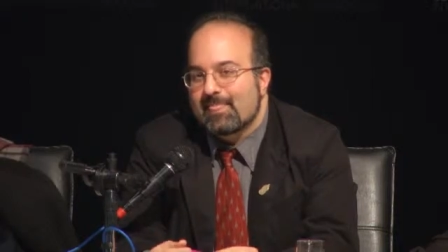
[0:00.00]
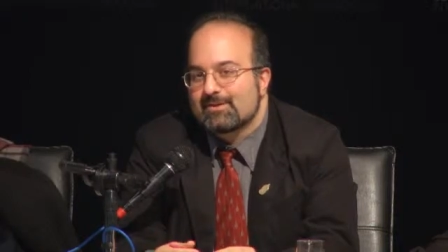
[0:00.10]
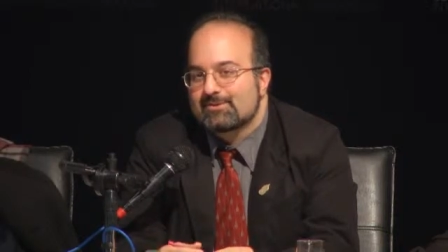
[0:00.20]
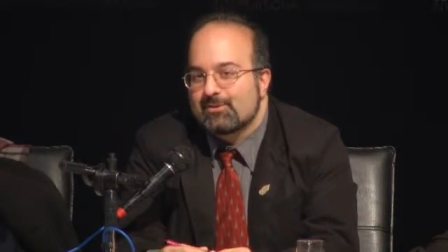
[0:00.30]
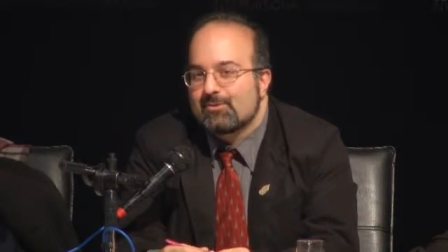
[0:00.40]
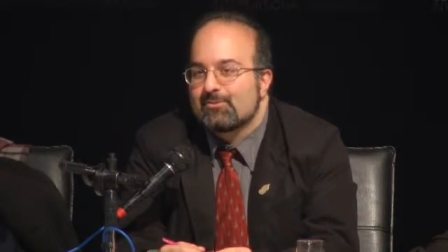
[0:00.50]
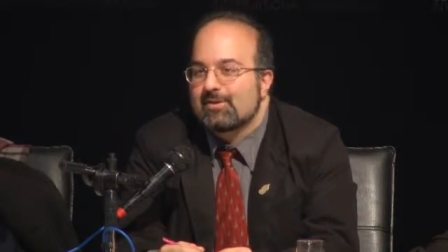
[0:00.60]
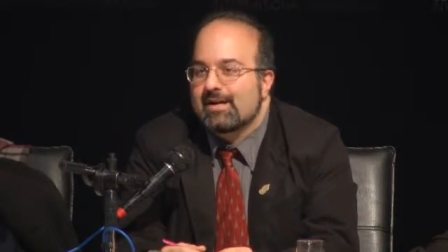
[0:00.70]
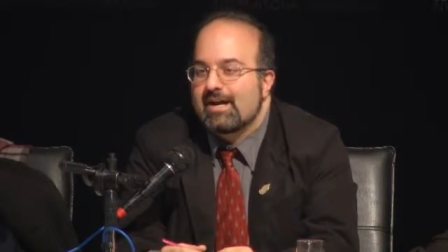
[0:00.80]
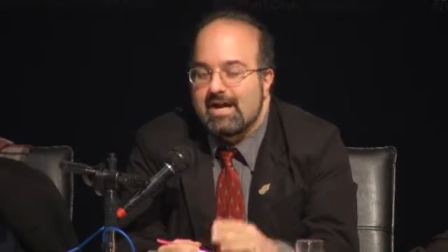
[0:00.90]
So
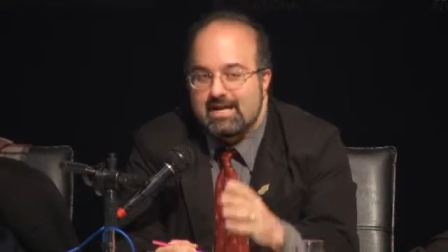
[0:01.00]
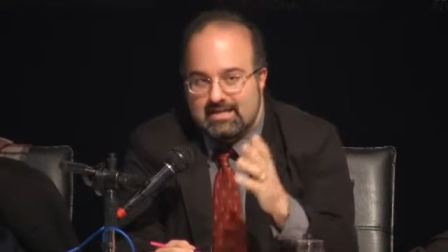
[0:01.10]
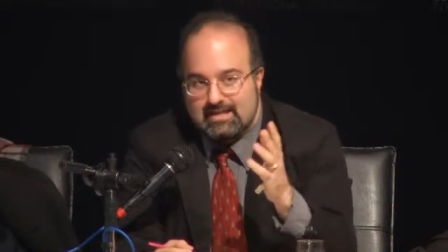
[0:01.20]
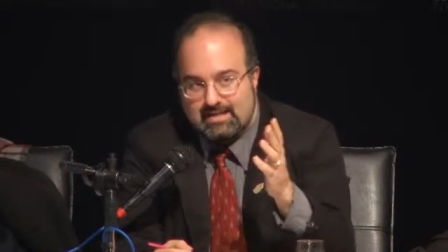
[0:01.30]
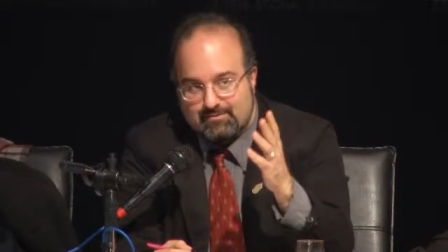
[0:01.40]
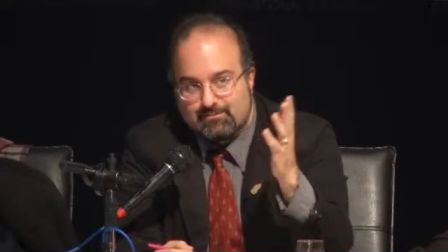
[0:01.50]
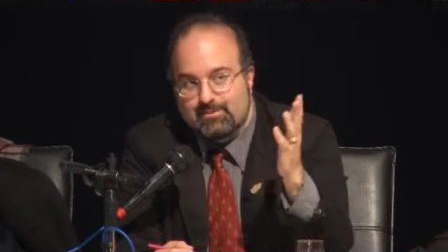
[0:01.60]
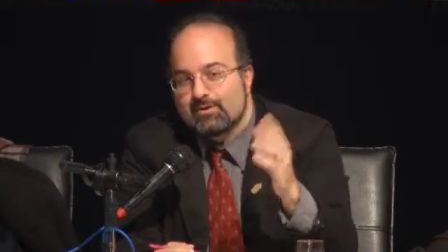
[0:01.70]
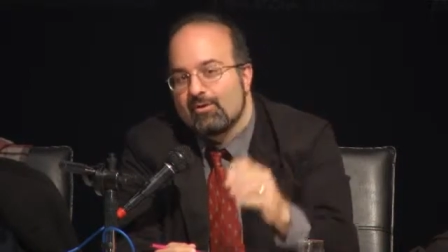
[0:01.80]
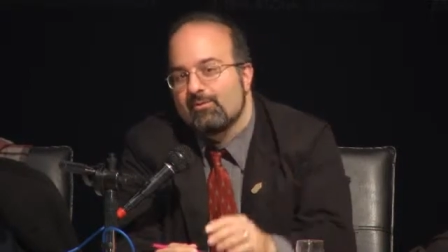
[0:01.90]
if
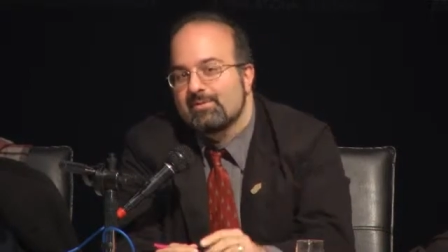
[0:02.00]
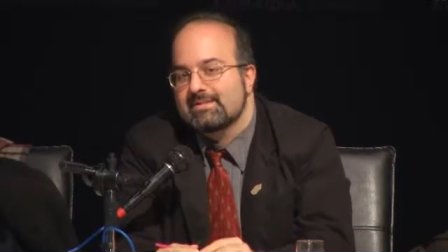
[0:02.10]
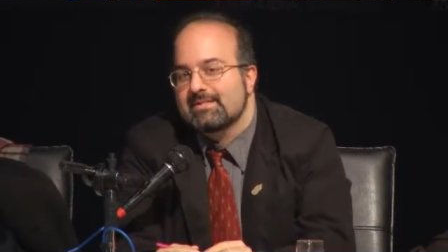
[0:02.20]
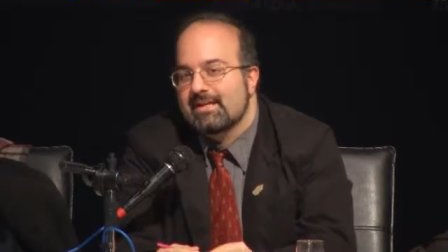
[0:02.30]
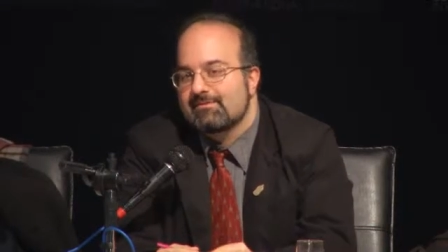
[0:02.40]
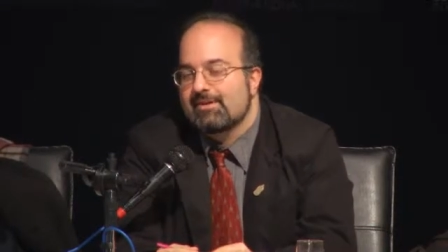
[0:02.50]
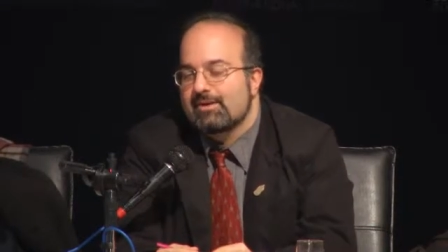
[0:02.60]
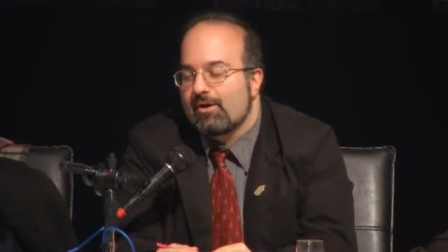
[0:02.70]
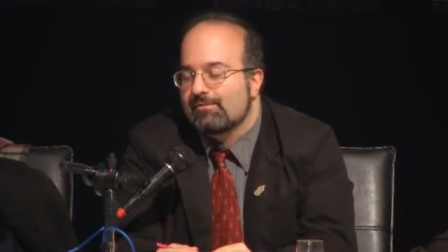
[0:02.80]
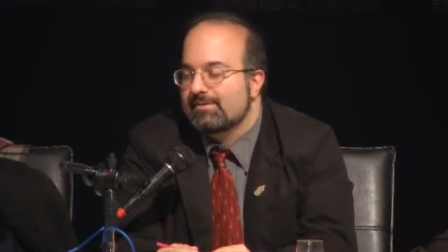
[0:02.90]
we go, we see that very
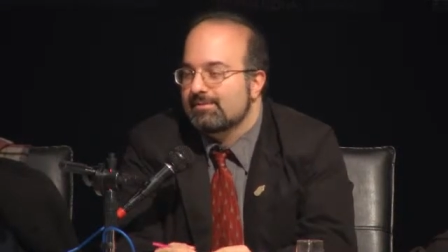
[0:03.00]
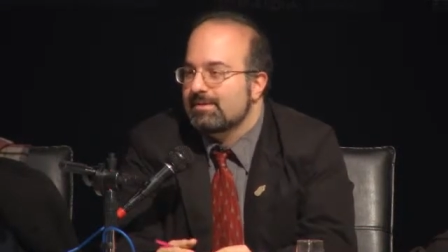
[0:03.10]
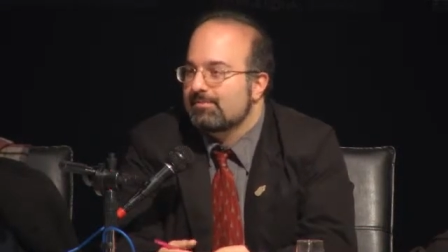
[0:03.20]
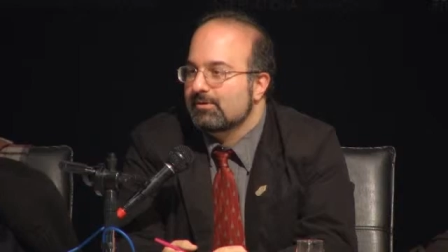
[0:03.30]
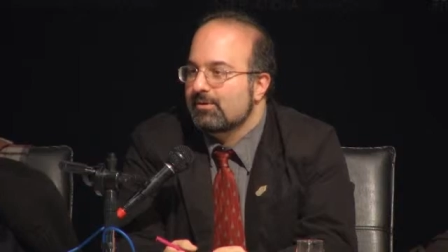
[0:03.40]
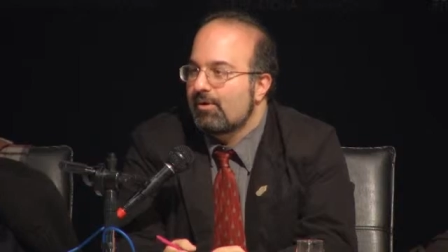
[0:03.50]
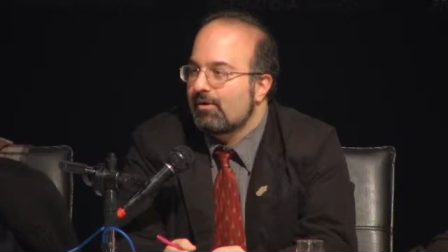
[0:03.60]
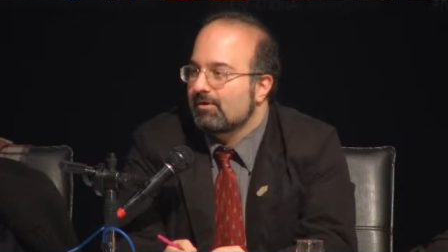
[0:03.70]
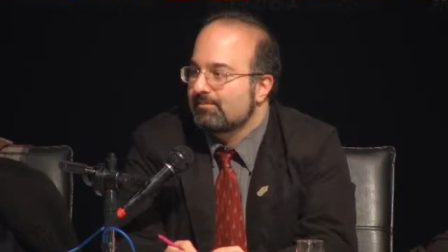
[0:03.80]
often people call